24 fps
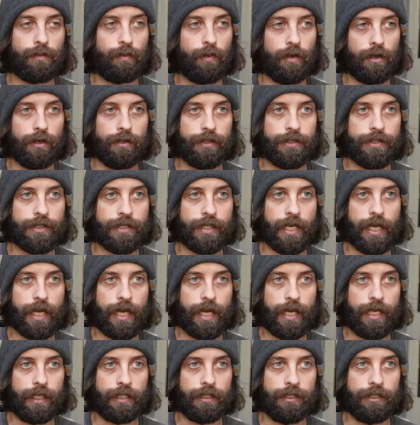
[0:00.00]
words
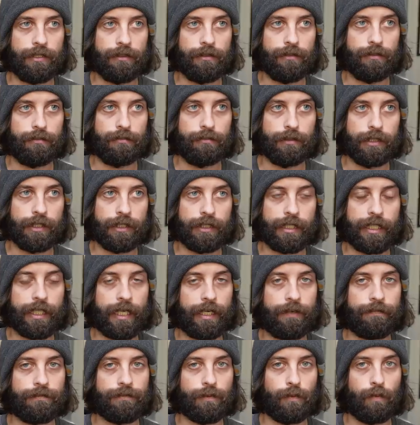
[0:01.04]
that you really
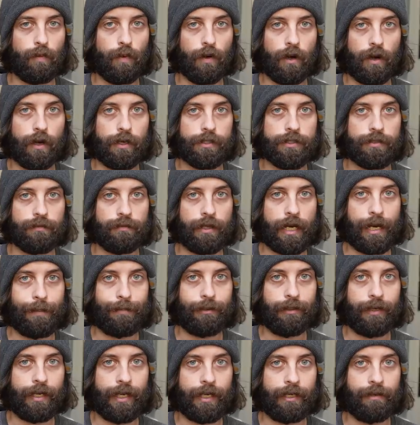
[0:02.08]
have to work to wrap
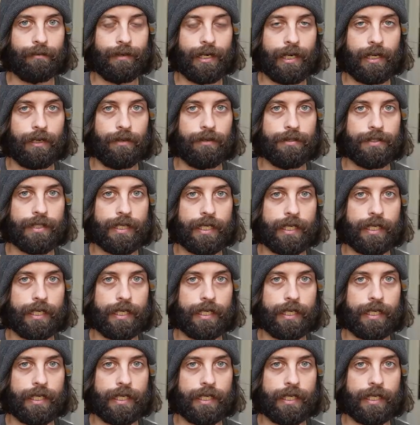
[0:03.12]
your head around,